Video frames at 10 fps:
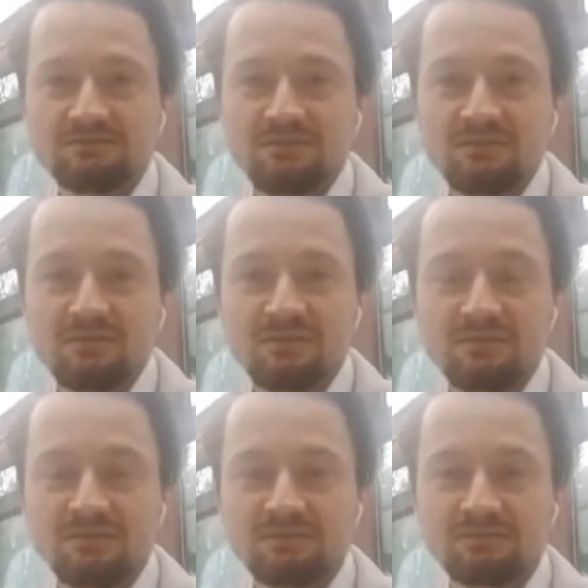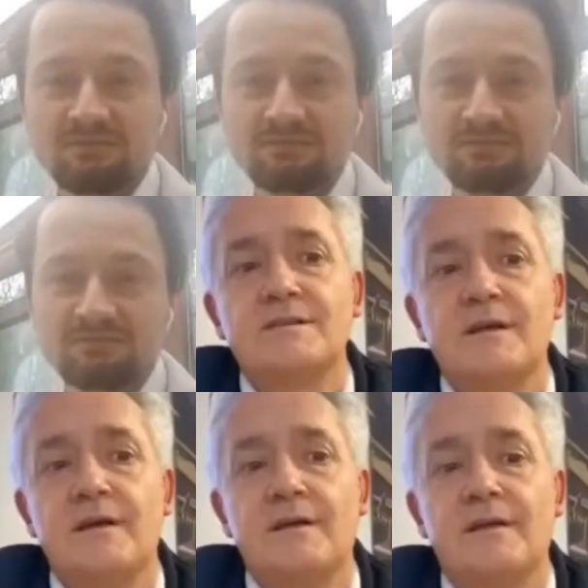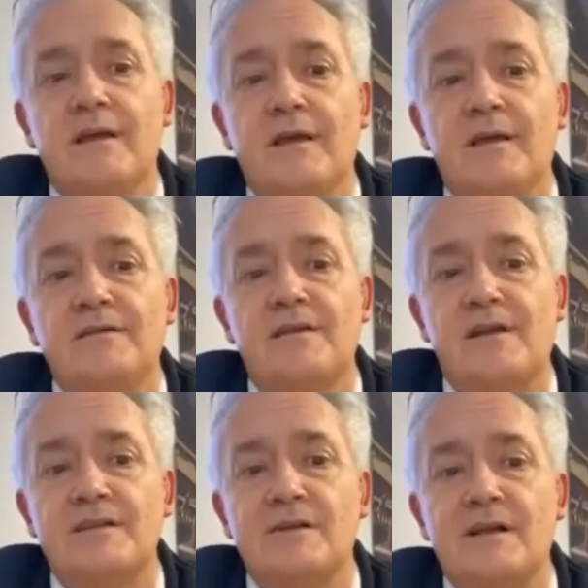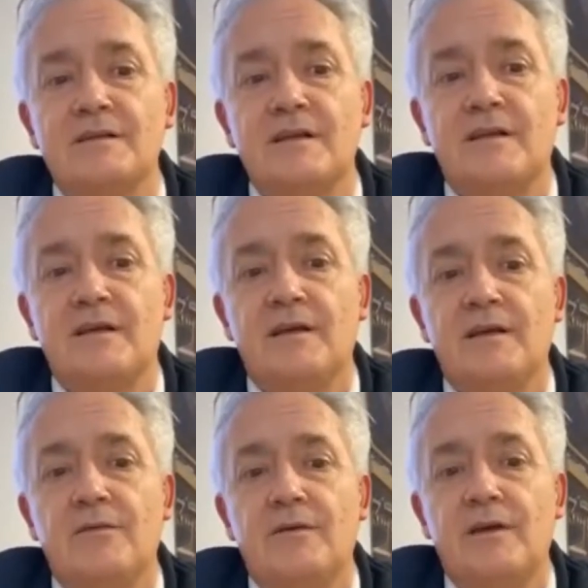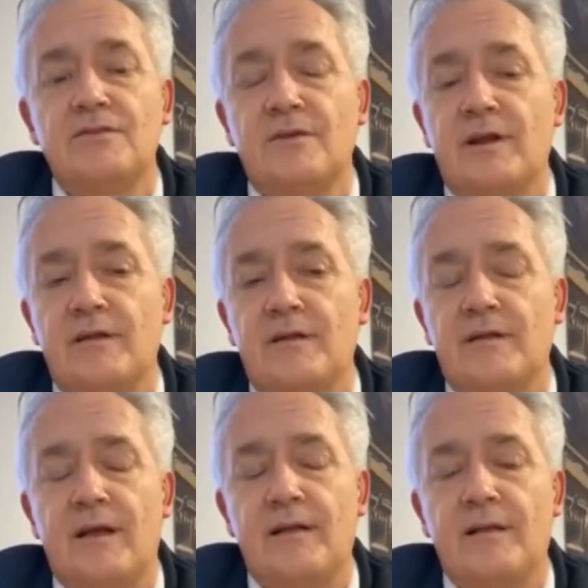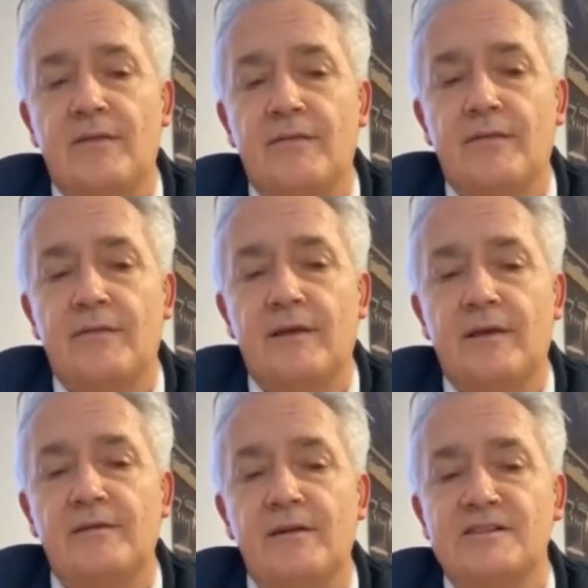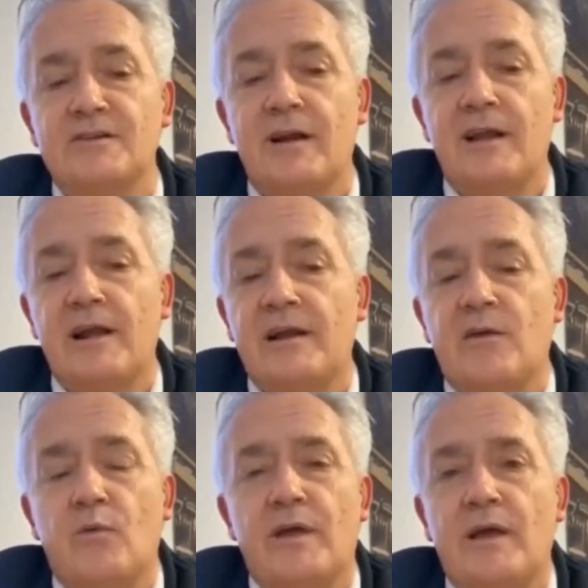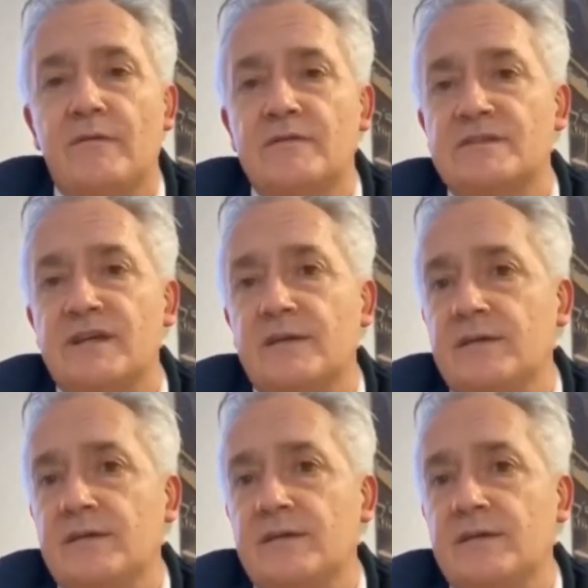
Yeah, because it's the international education and international learning. We can send